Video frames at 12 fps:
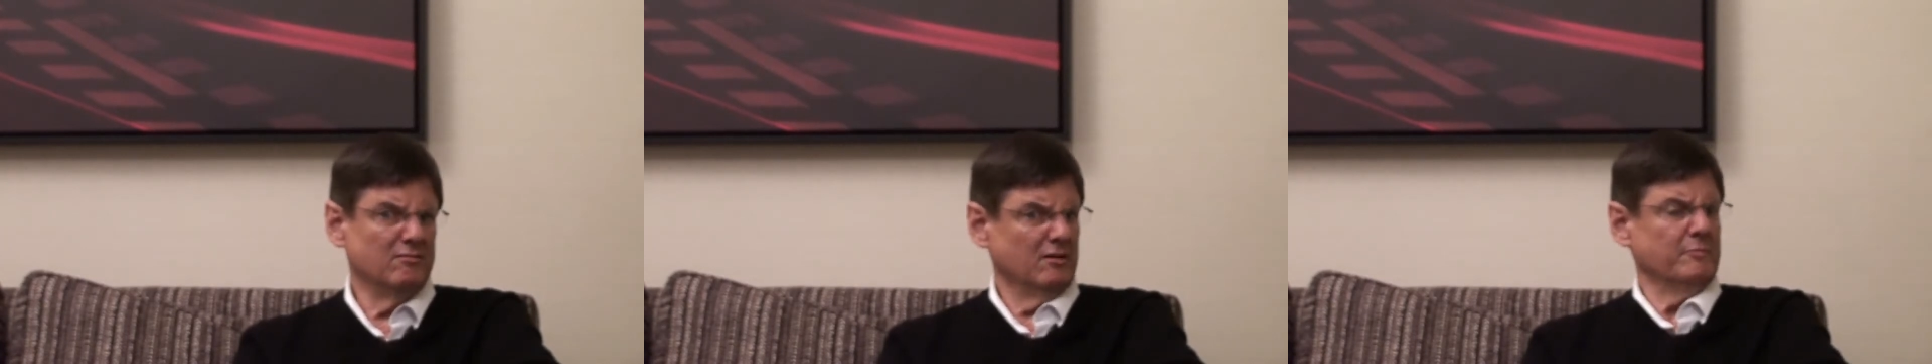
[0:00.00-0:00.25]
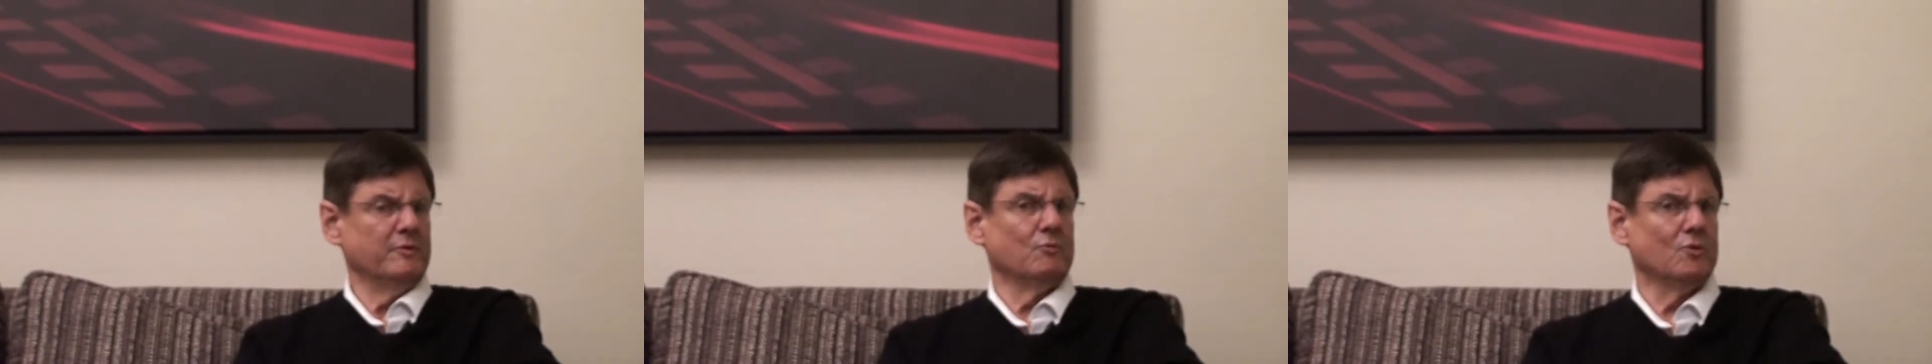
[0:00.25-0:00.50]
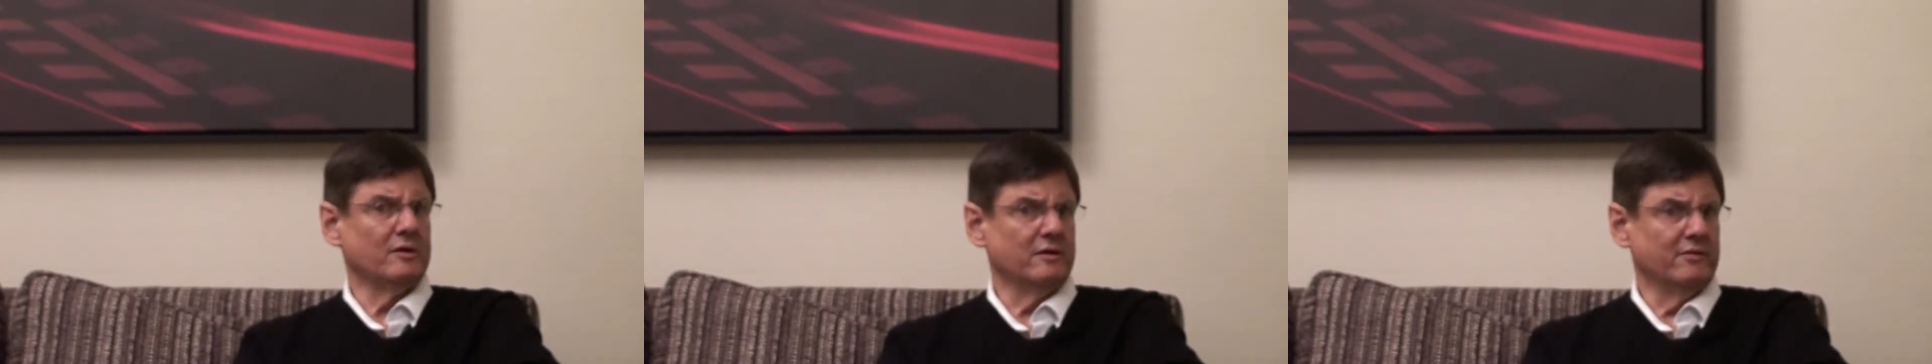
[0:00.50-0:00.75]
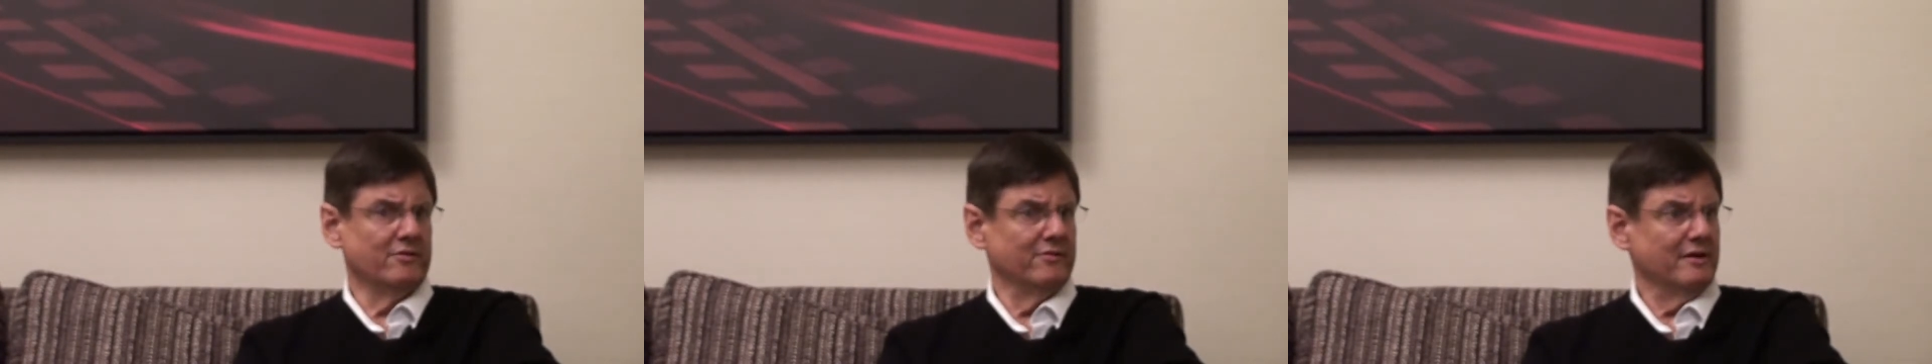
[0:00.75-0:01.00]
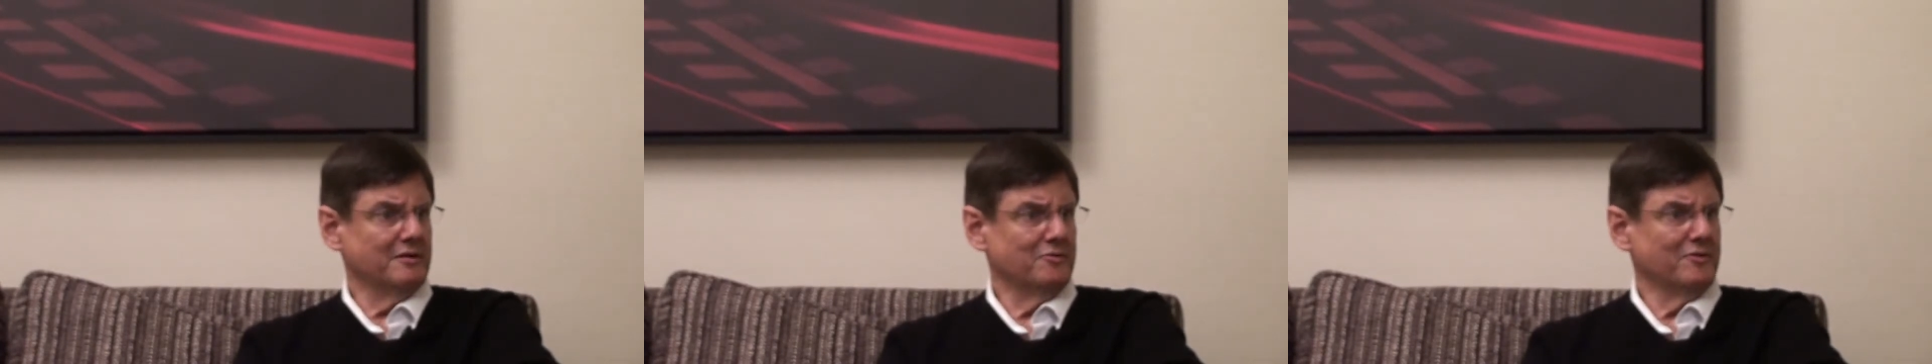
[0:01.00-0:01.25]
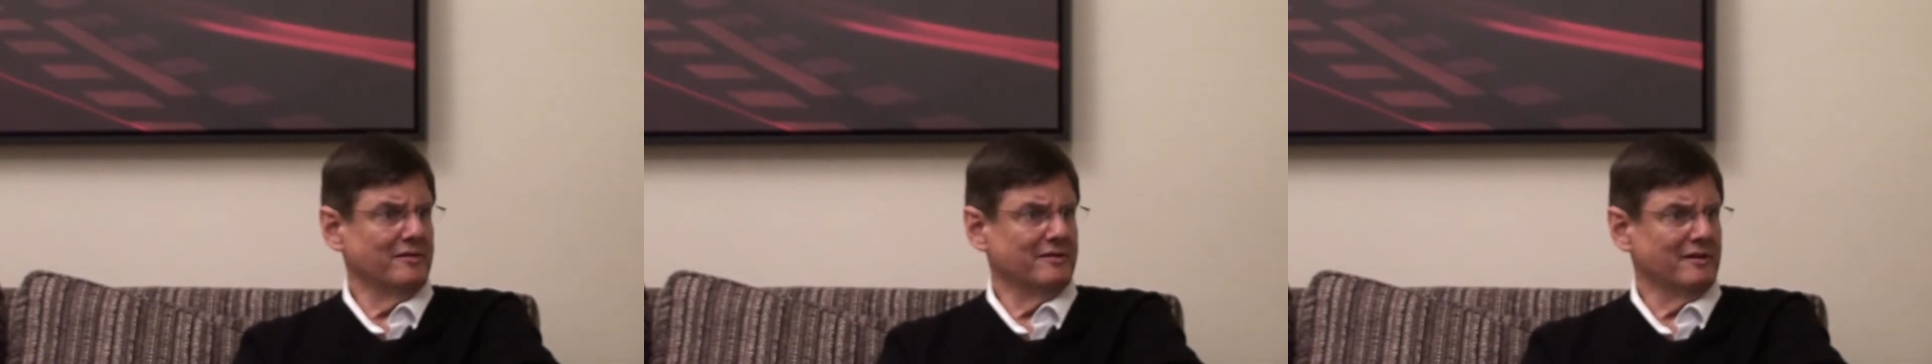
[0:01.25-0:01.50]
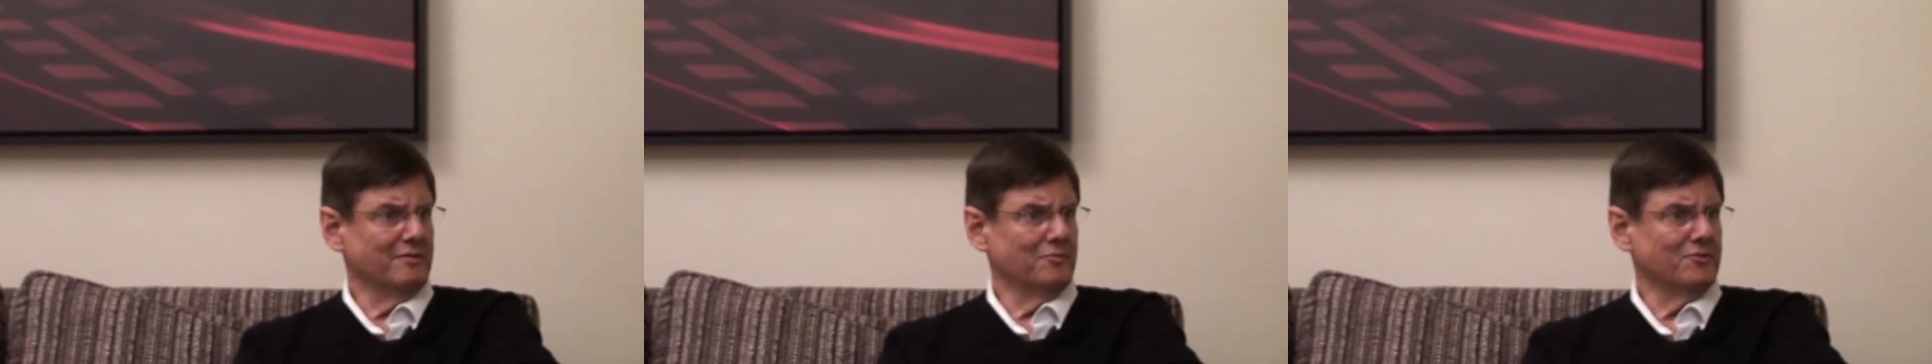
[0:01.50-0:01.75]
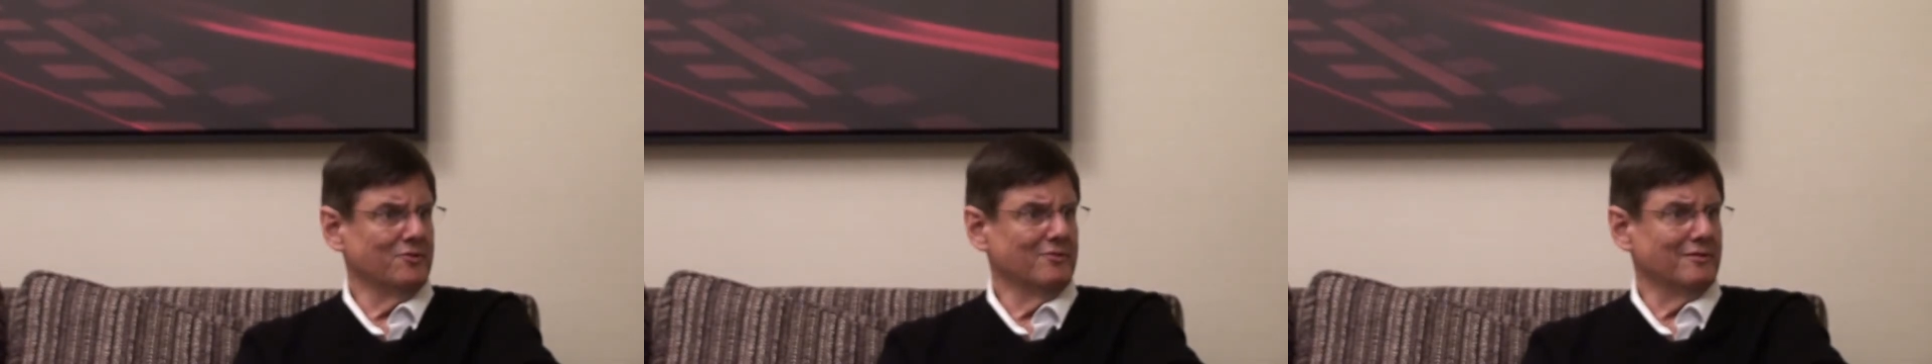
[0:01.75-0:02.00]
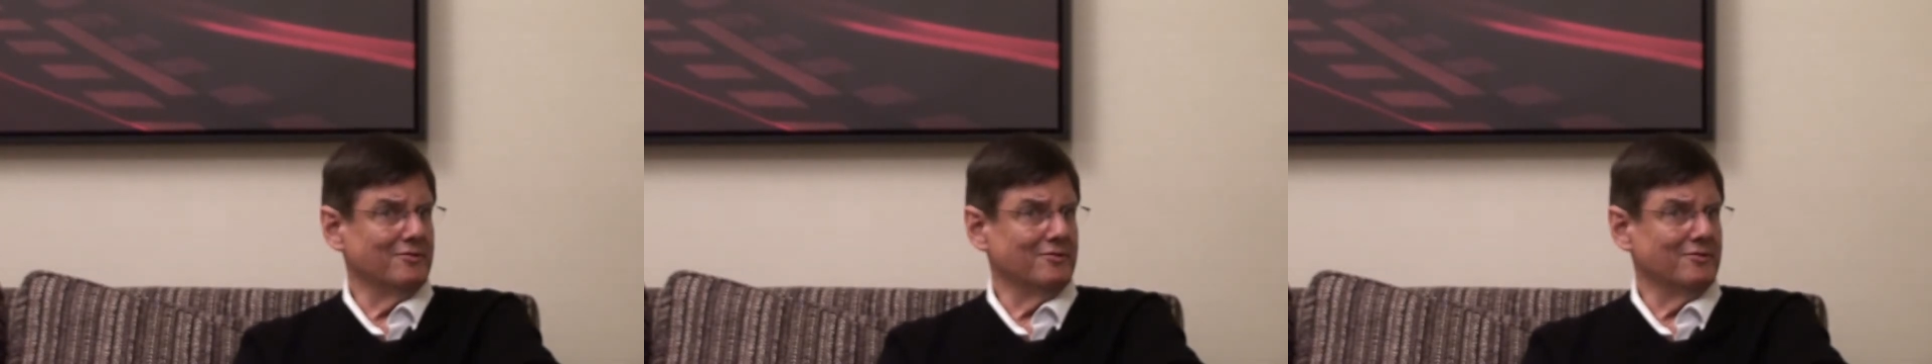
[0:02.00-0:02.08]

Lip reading: going to be working on your doctorate anytime soon?